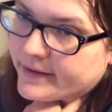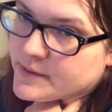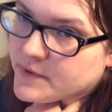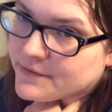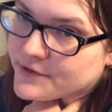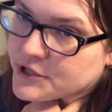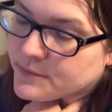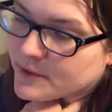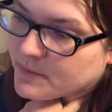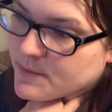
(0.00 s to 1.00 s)
like to be efficient
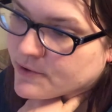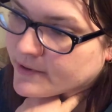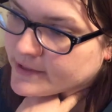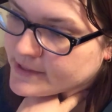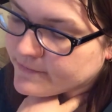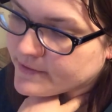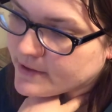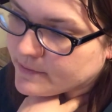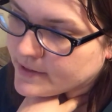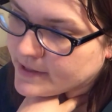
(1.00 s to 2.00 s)
with my boards, even
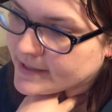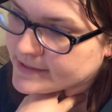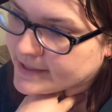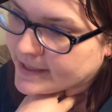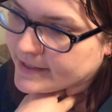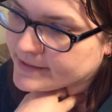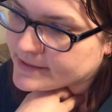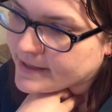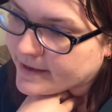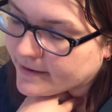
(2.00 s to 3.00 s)
though in this case
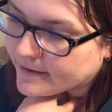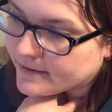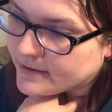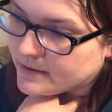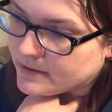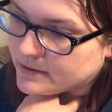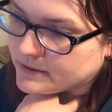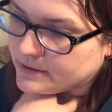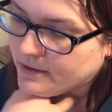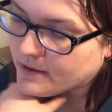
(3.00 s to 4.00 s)
they're,
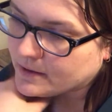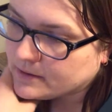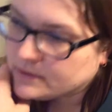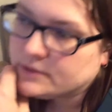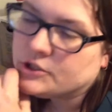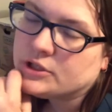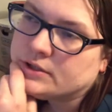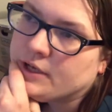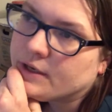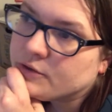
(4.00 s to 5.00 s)

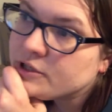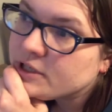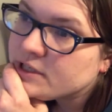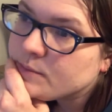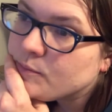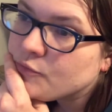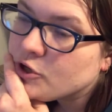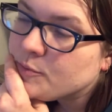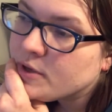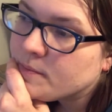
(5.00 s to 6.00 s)
you know, just some
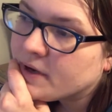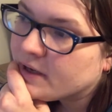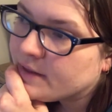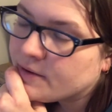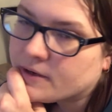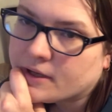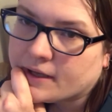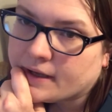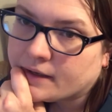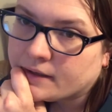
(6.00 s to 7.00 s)
premium pine. They're not
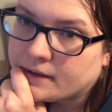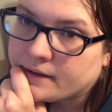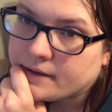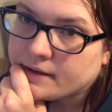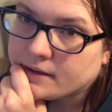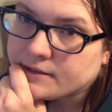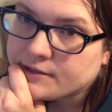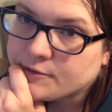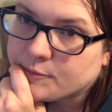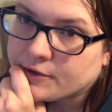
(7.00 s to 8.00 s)
like a
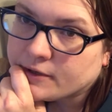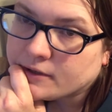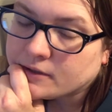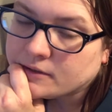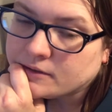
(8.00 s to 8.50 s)
super